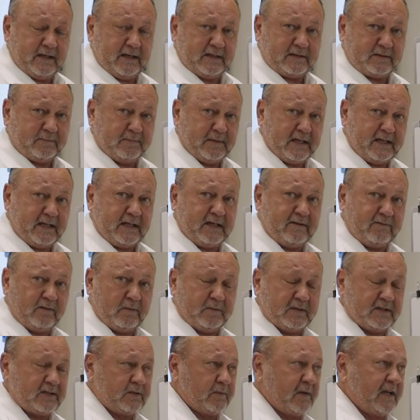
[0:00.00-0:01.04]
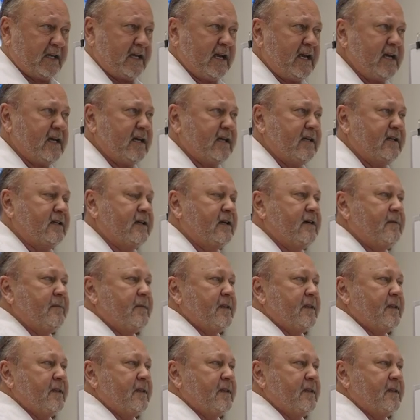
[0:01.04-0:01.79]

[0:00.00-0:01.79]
as many of them as we can,